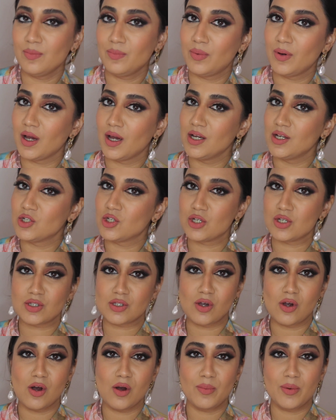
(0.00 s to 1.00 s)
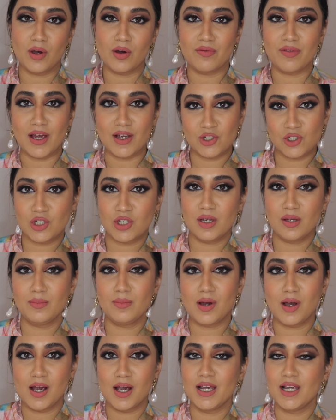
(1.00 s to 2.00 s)
but it's just got a bit of that
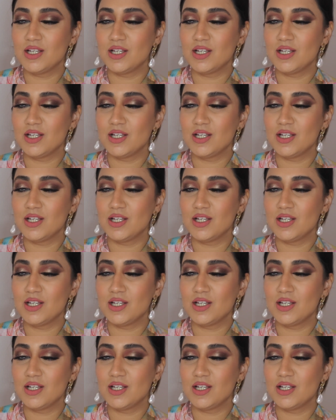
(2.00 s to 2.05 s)
shimmer.